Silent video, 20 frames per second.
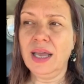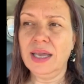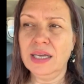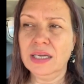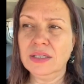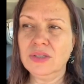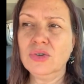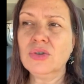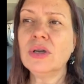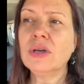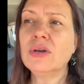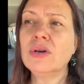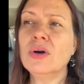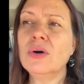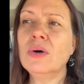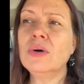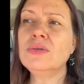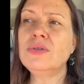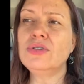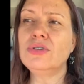And you can
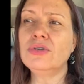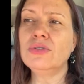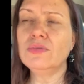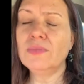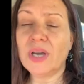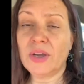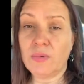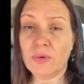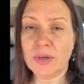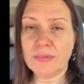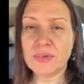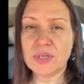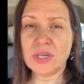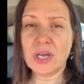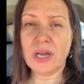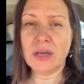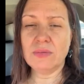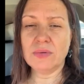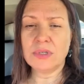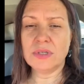go to my
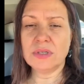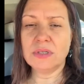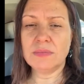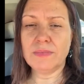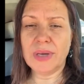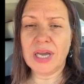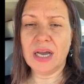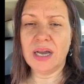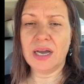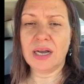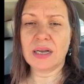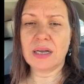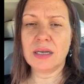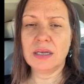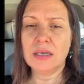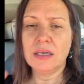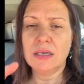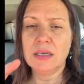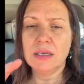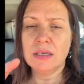website, which is back
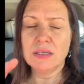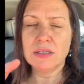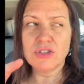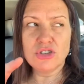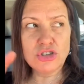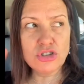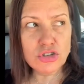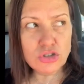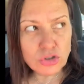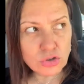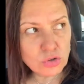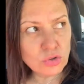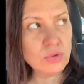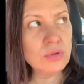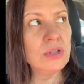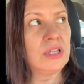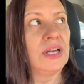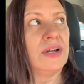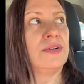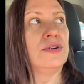
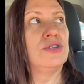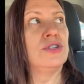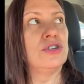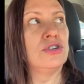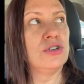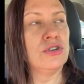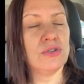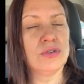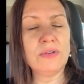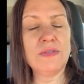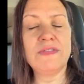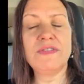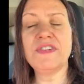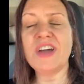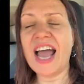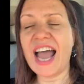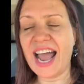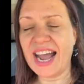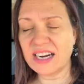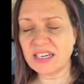to the letter 2,
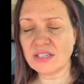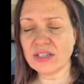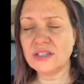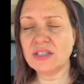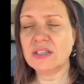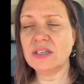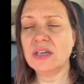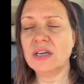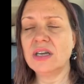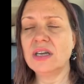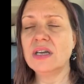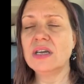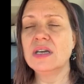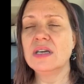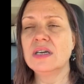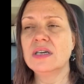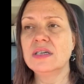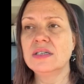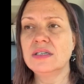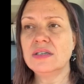
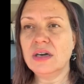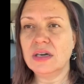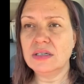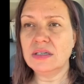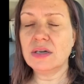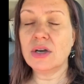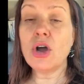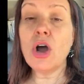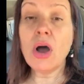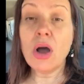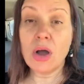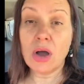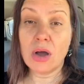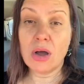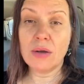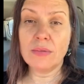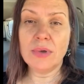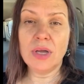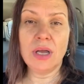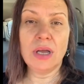
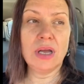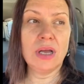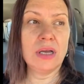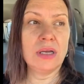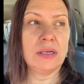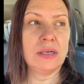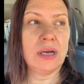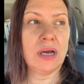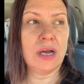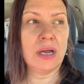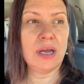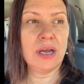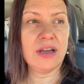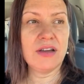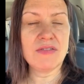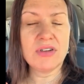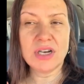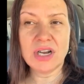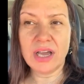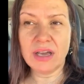facts.com, and I
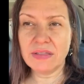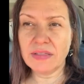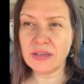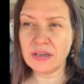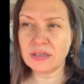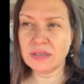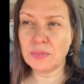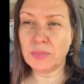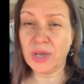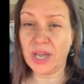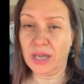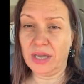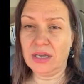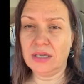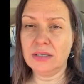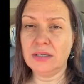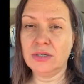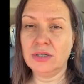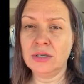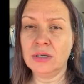have an ethics
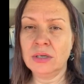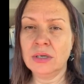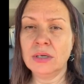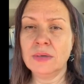page.